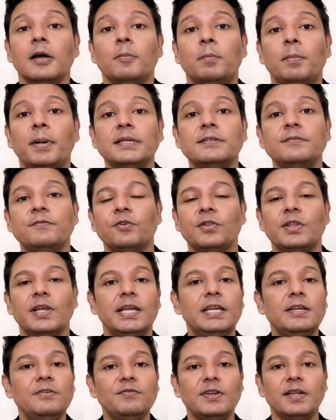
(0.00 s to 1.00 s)
But for the
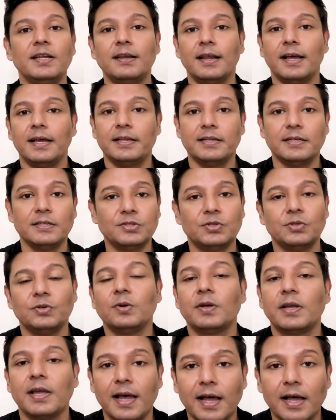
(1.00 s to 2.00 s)
evening lightings, you
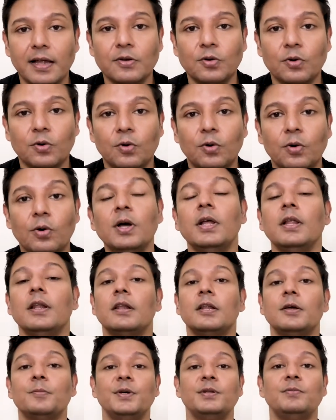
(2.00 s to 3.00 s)
can go a
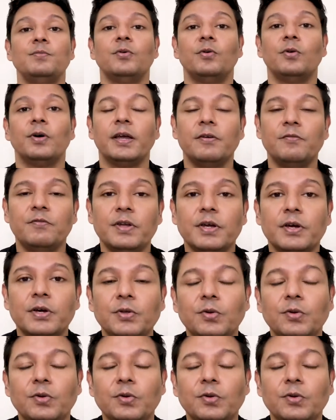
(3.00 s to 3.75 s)
little bit more heavier,